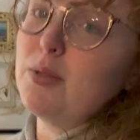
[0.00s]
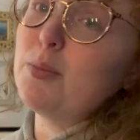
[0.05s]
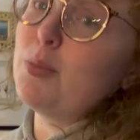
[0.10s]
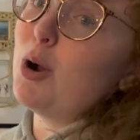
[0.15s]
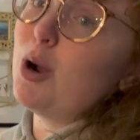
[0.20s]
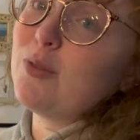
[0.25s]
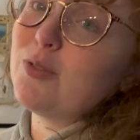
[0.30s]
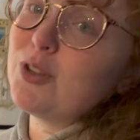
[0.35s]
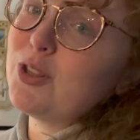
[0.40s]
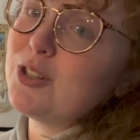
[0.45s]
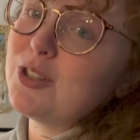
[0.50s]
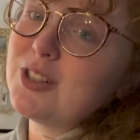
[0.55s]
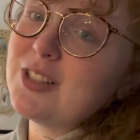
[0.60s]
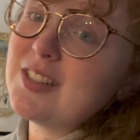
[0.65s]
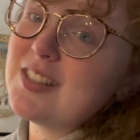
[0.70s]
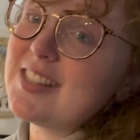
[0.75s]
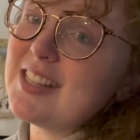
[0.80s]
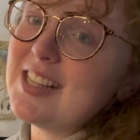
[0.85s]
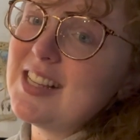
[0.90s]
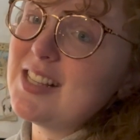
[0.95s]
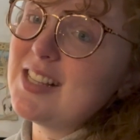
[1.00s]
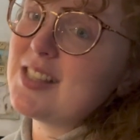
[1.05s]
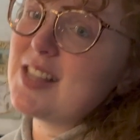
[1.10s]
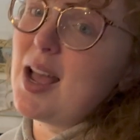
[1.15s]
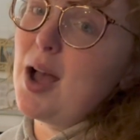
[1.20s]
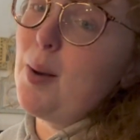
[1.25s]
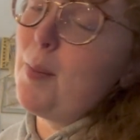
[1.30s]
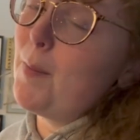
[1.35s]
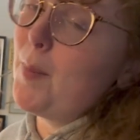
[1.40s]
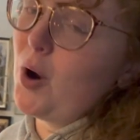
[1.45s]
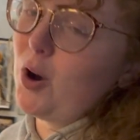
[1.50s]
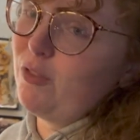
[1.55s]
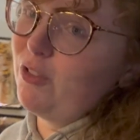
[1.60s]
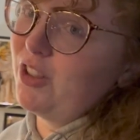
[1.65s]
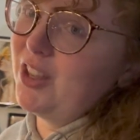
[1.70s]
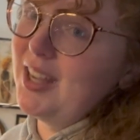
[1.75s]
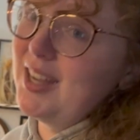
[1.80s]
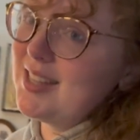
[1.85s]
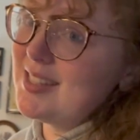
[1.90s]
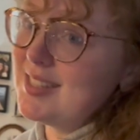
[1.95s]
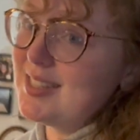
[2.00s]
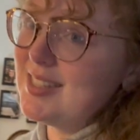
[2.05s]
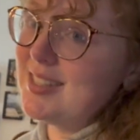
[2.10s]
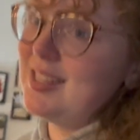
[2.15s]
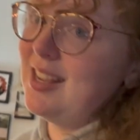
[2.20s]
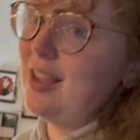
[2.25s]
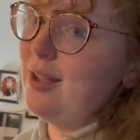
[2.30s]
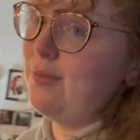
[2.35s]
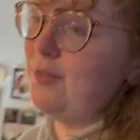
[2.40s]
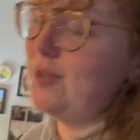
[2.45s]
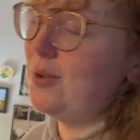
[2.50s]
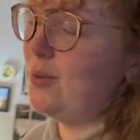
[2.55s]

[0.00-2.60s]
Marvelers is marvelous, if you